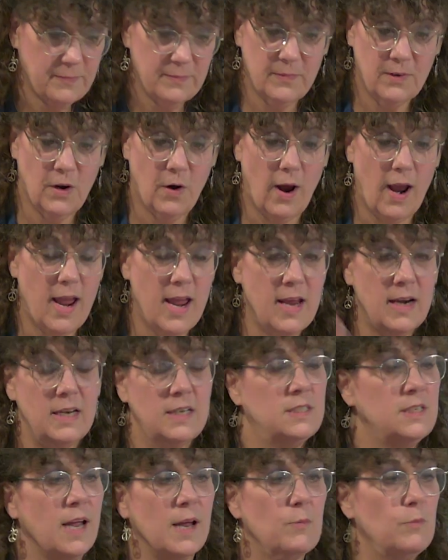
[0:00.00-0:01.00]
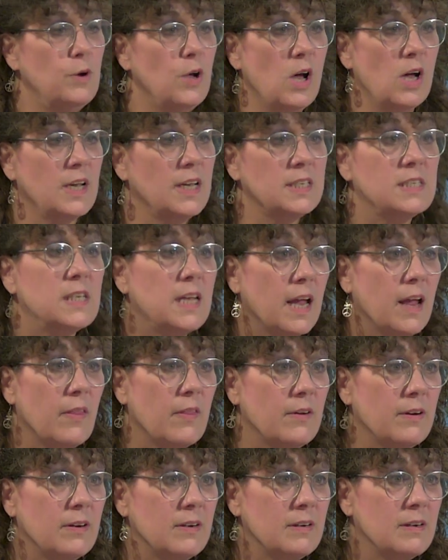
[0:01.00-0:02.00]
You know, anytime we all get
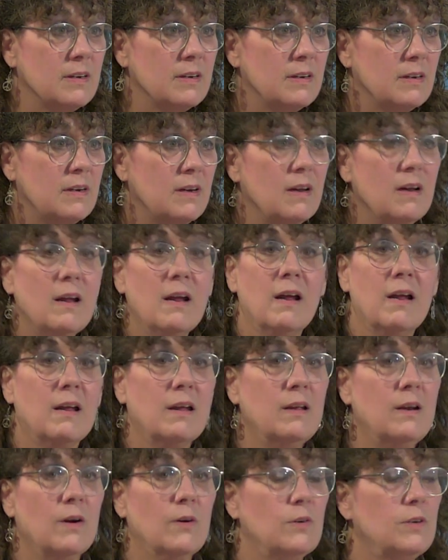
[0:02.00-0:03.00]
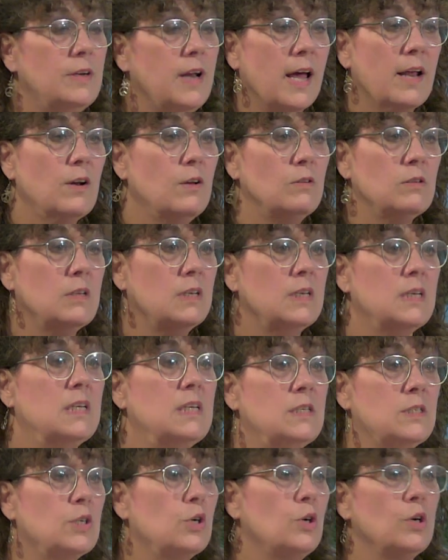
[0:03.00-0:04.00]
together, you know, not only
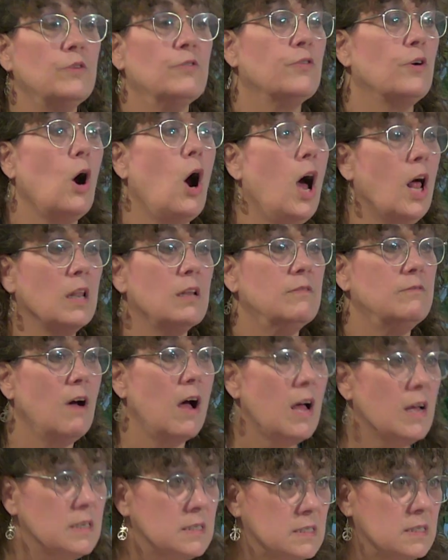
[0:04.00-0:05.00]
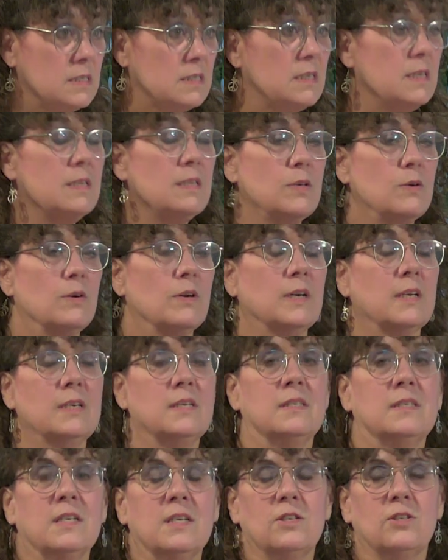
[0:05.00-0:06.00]
is it good for all of us in the
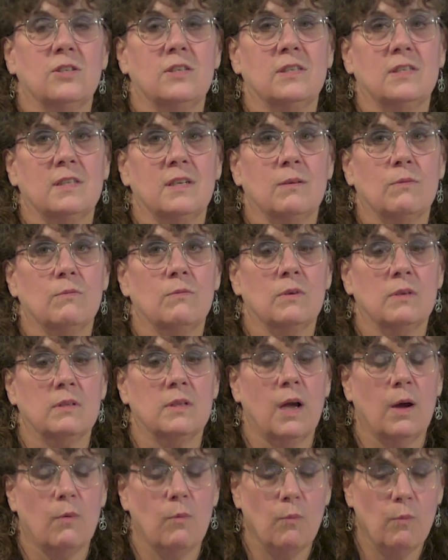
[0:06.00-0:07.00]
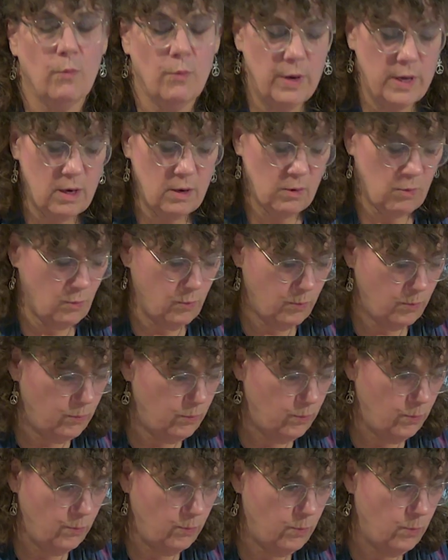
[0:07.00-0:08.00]
organizations that that we
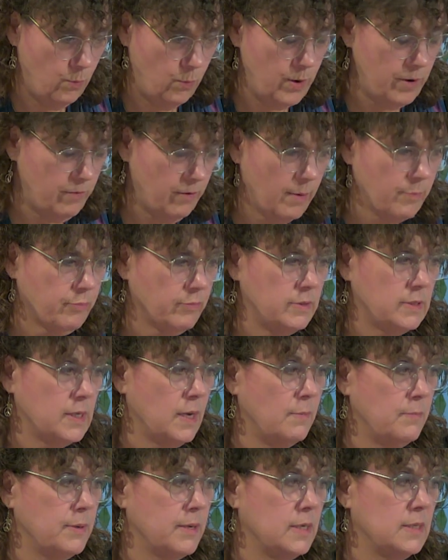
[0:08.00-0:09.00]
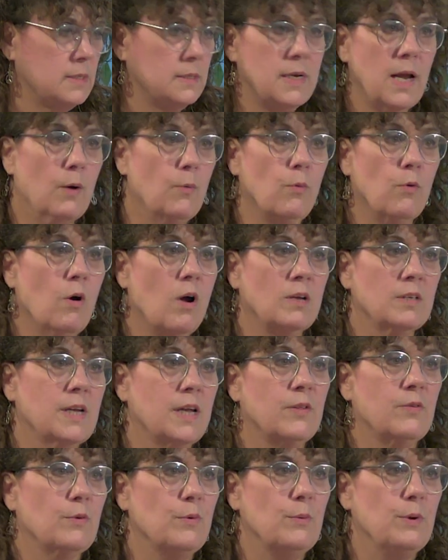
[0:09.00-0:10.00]
we represent, because now we're all
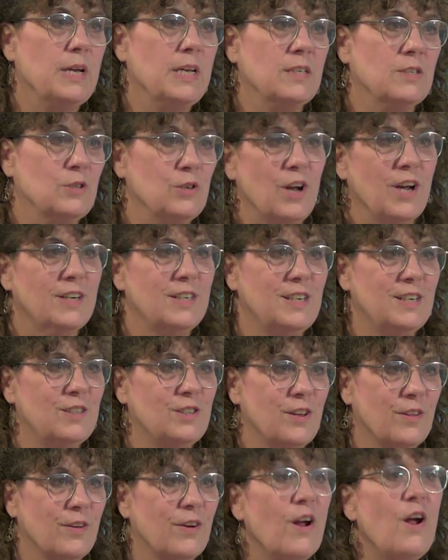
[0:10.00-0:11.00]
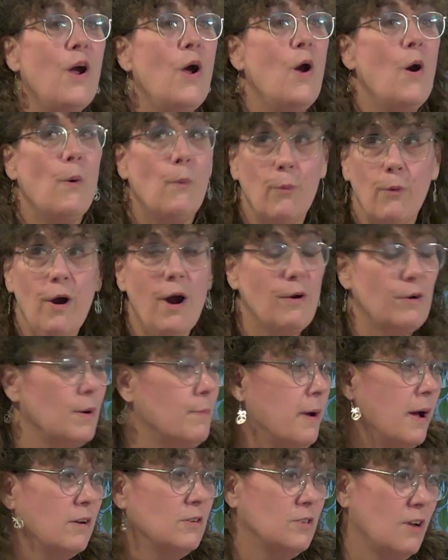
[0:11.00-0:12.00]
together and we get to talk to each other. We're out and
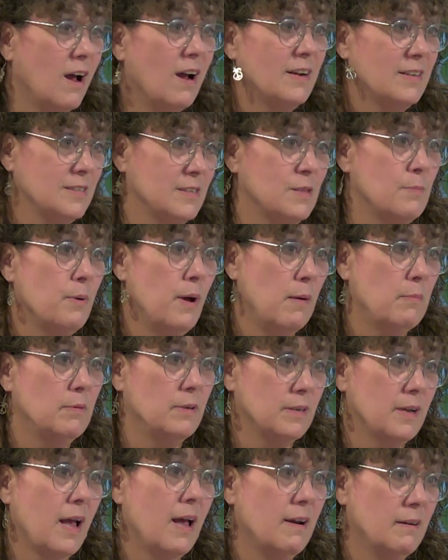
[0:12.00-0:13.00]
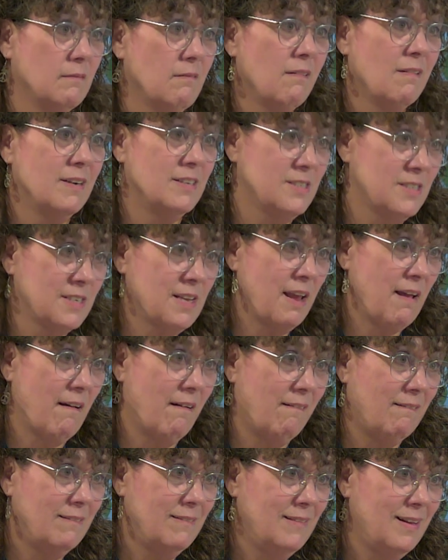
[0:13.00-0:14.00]
about talking to the public on a large
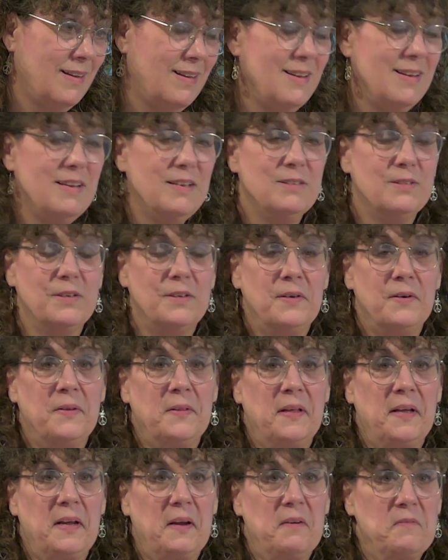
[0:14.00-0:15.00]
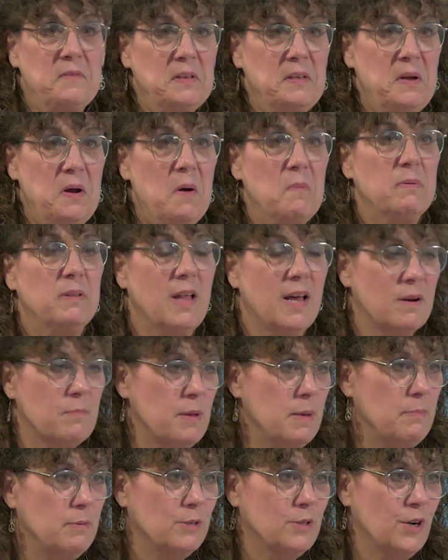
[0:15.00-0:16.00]
scale. So you know, like I really hope a lot of
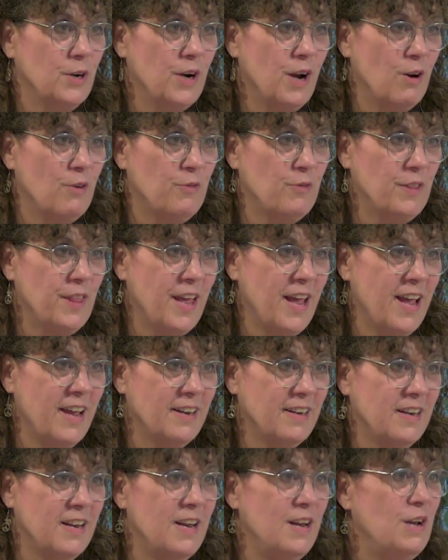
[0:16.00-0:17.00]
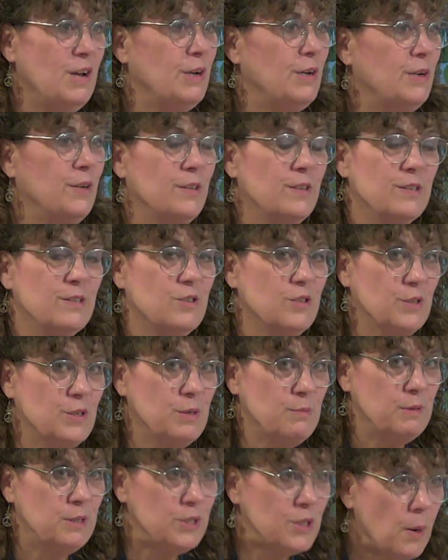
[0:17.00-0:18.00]
people turn out for that you know, there's just
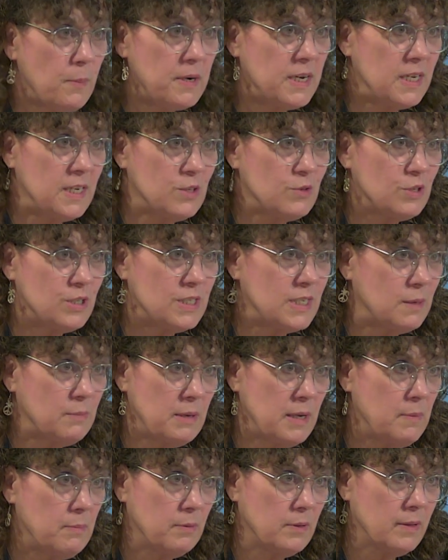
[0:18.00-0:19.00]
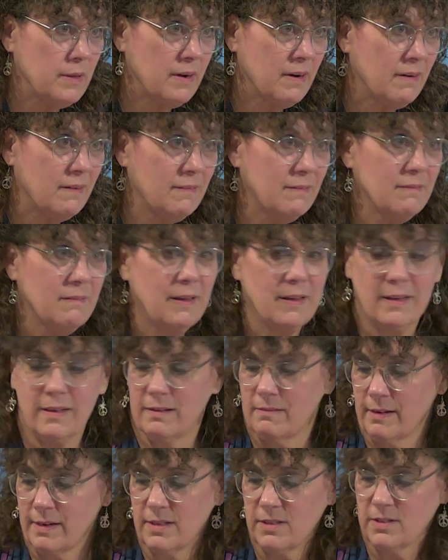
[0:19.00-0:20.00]
going to be so many interesting people there. Like,
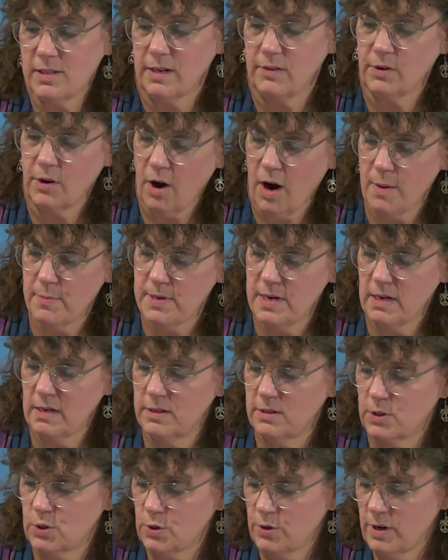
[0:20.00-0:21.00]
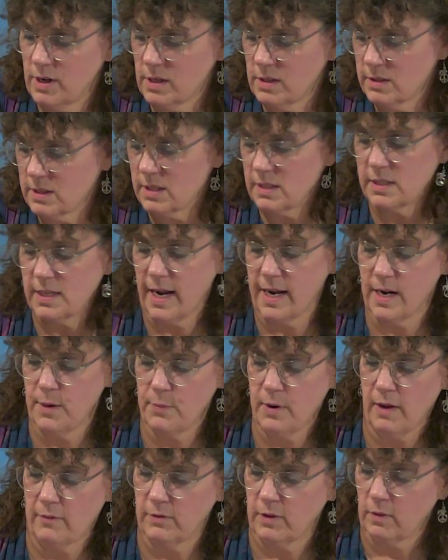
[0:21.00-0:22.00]
like you said, the Carbondale Historical Society,
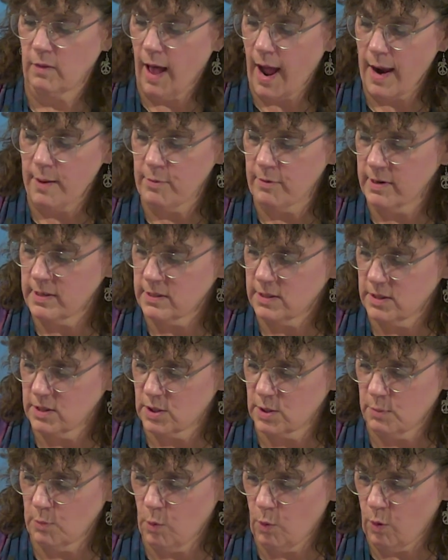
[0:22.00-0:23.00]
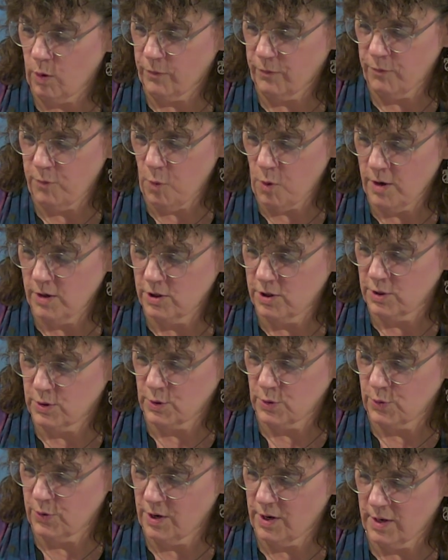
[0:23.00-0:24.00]
we have the library system, Old Forge
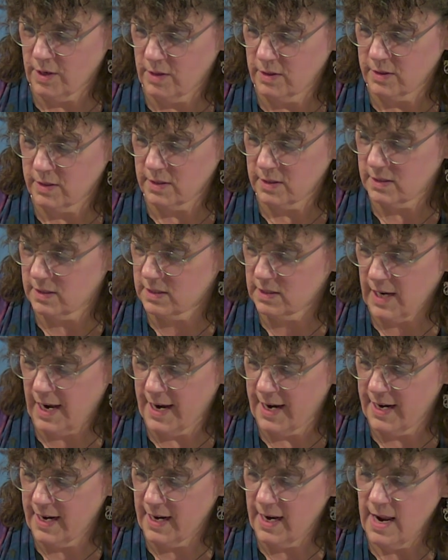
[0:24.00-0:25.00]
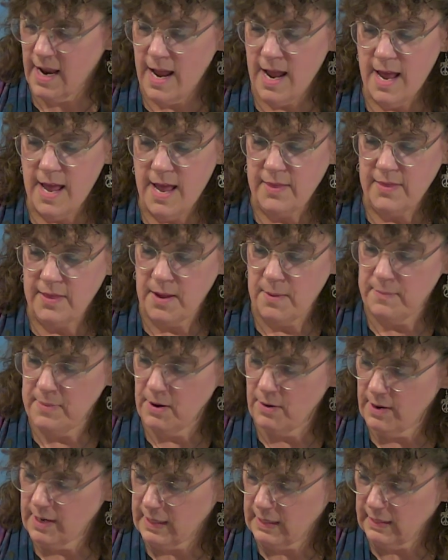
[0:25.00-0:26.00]
Historical Society, the
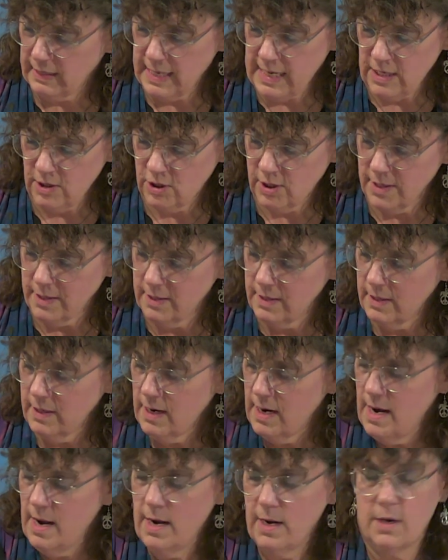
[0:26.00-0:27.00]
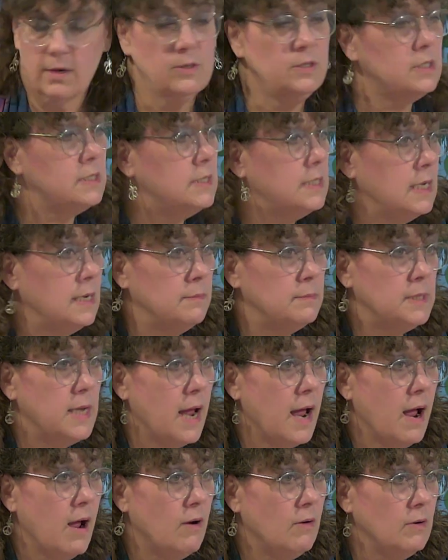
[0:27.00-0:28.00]
American Legion, you know,
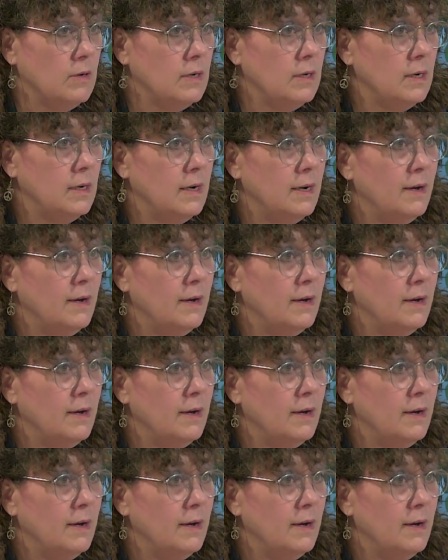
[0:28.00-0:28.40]
Steamtown.